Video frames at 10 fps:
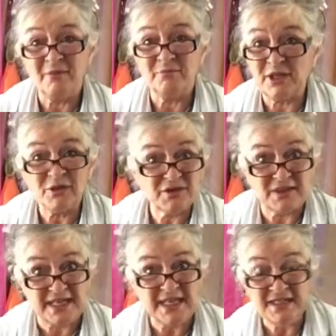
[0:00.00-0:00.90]
because the
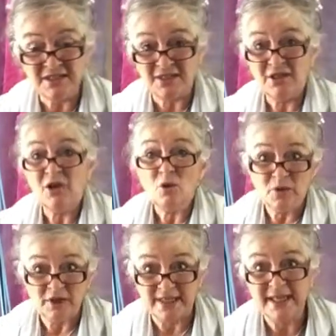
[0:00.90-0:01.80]
heat
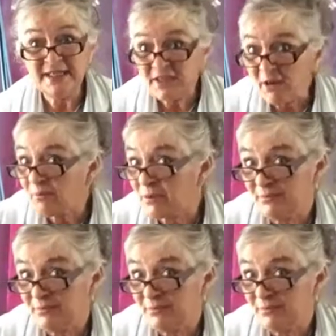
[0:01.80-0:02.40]
will heat up